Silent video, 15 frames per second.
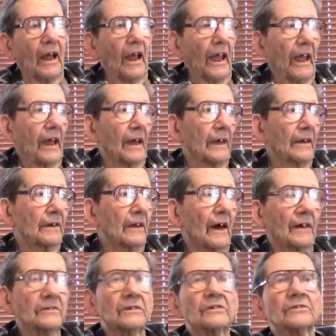And
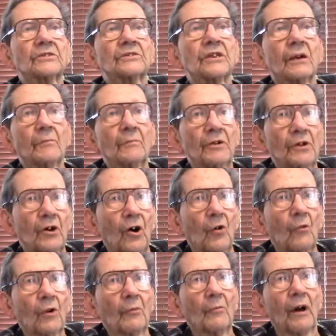I said, just let me know
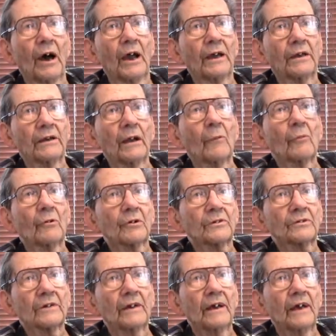when my
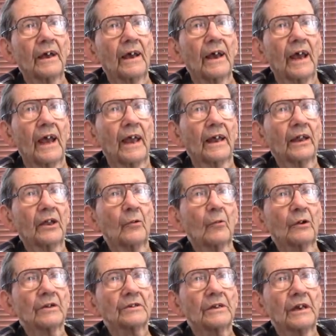numbers. And he
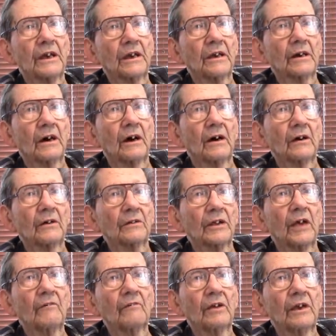was a
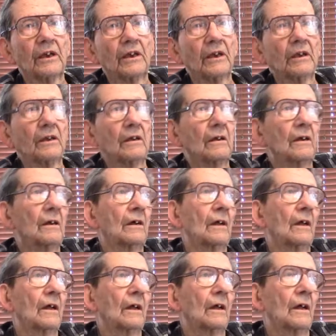Navy,
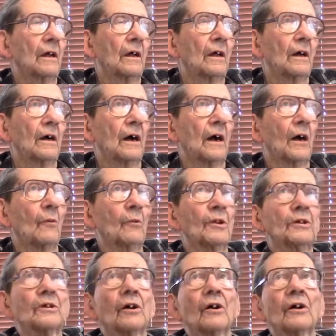what do
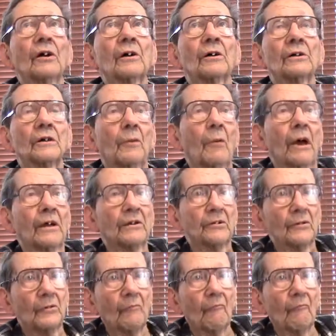you call it, commander.